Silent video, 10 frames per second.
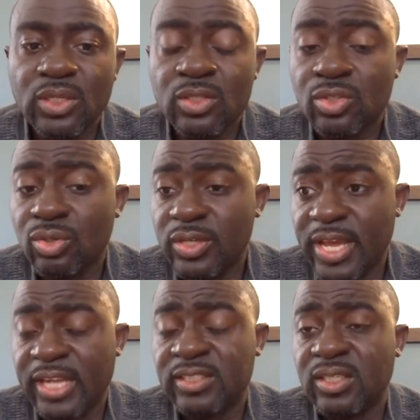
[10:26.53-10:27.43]
So
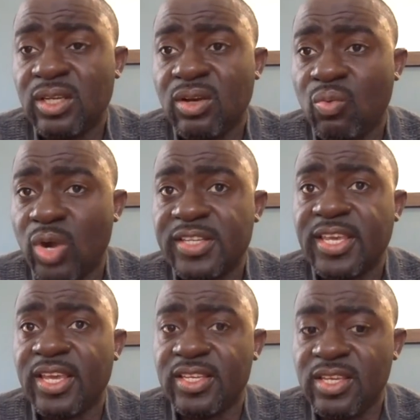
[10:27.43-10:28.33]
that
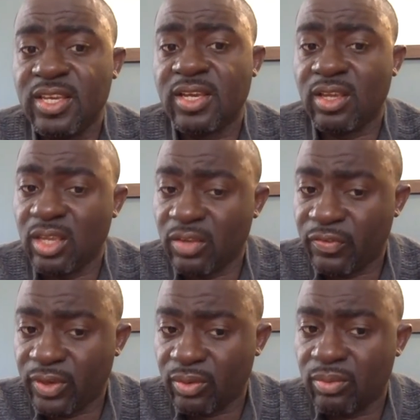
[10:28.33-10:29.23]
1K a year,
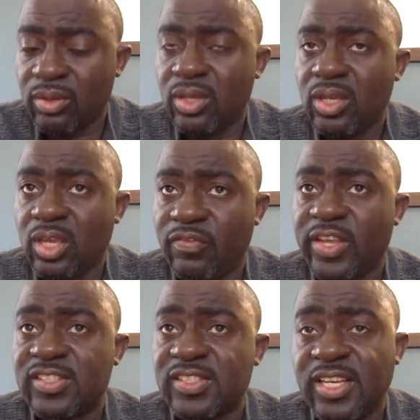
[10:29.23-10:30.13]
if you
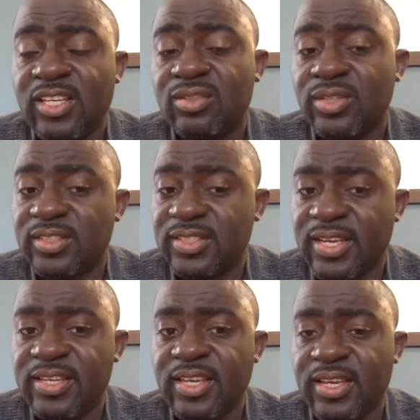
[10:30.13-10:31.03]
extend it to the
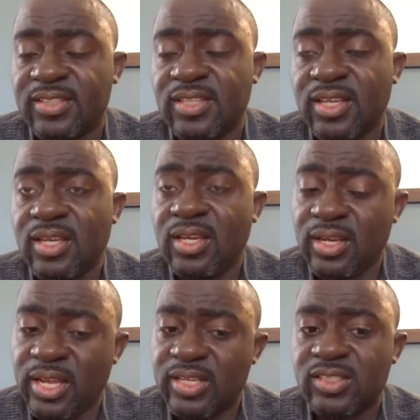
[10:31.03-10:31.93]
10 years,
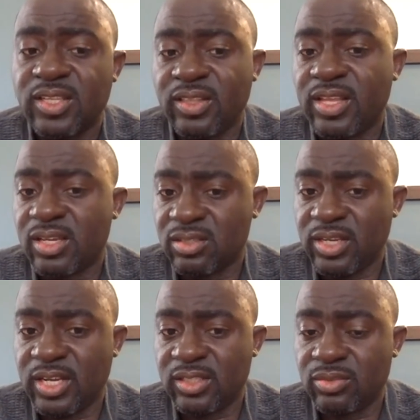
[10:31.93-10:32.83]
that is
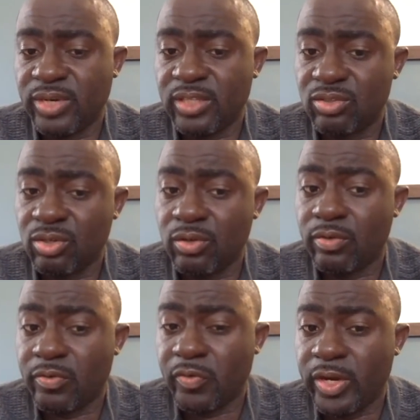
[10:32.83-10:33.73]
$10,000, right? So
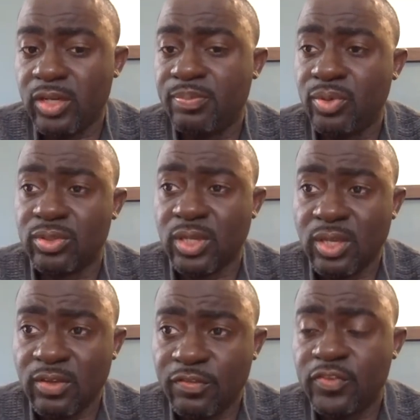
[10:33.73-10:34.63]
you already put
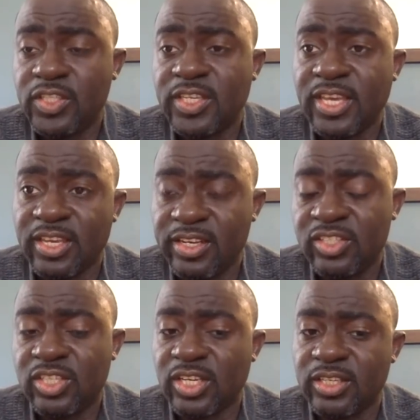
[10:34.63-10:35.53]
50K
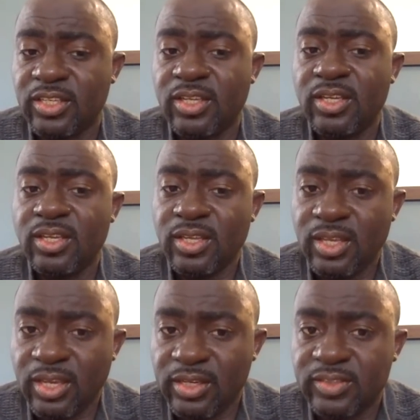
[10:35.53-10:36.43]
initially,
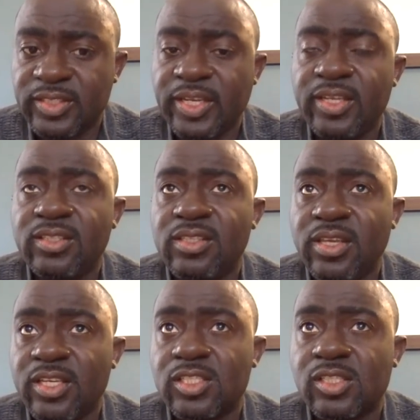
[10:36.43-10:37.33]
and the 10
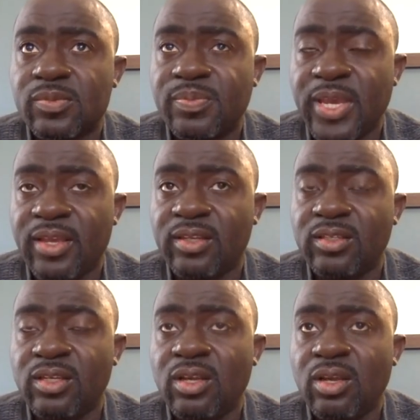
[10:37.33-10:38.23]
years span